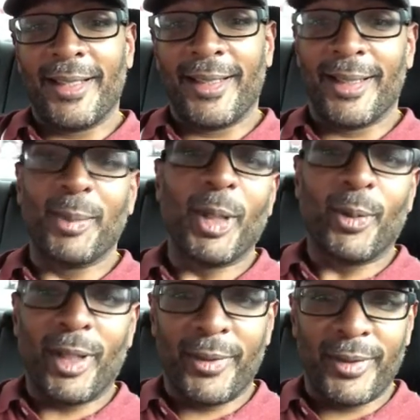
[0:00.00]
my
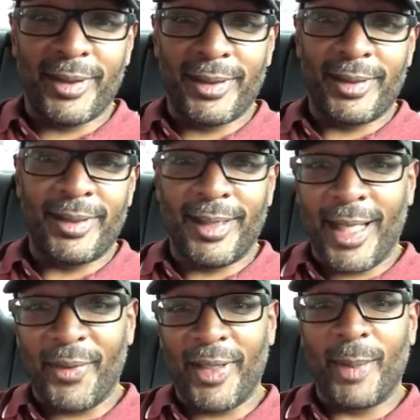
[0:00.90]
wife is
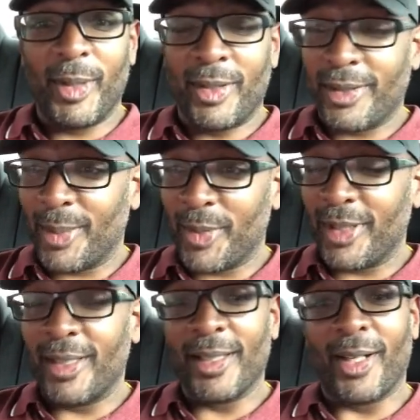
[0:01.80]
laughing at me because I'm
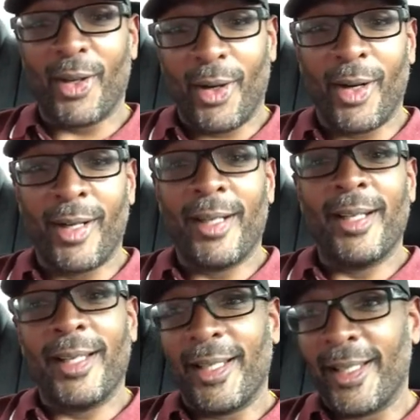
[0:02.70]
sitting in the car
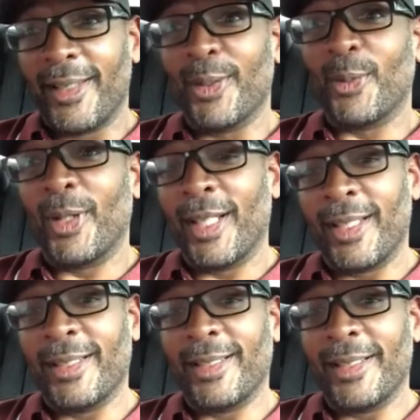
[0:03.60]
in the
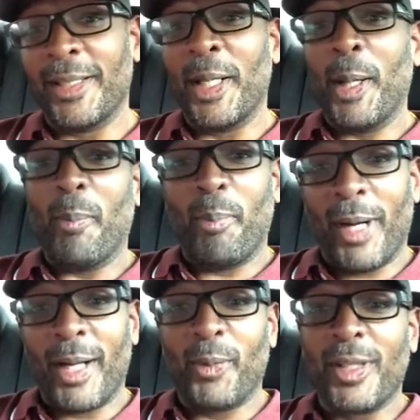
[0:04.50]
rain.
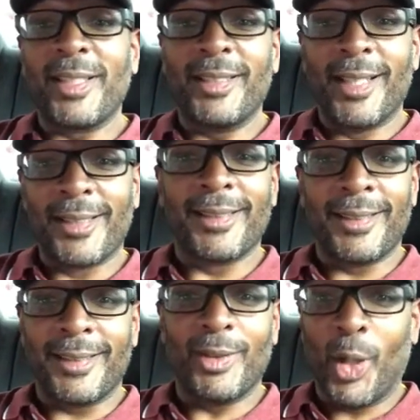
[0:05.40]
But what she
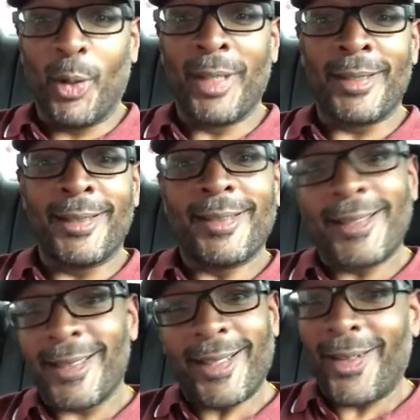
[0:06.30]
doesn't know is
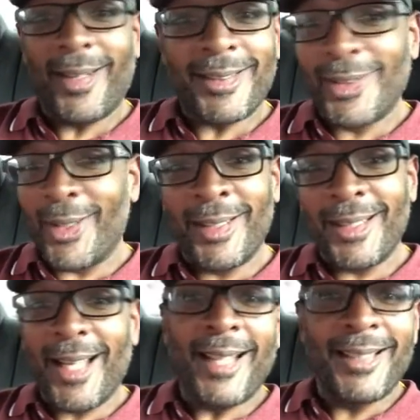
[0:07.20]
that the car is dirty.
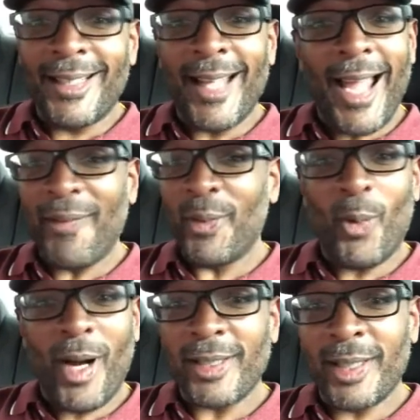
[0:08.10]
I haven't
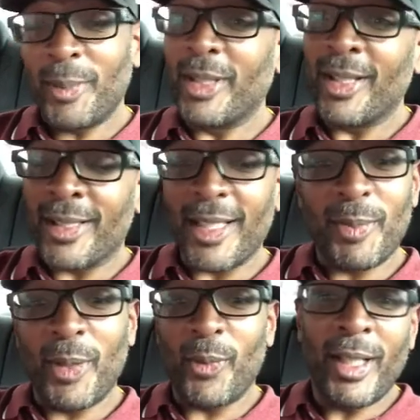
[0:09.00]
washed it because it's
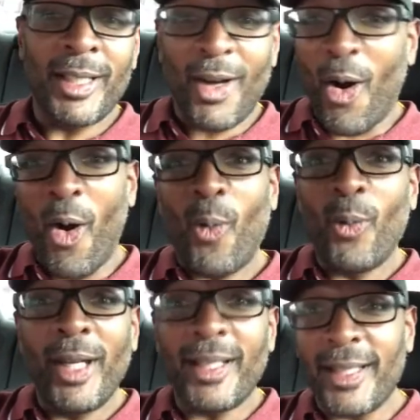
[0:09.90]
been raining all
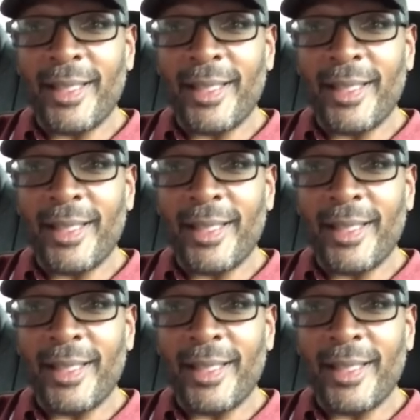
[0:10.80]
week.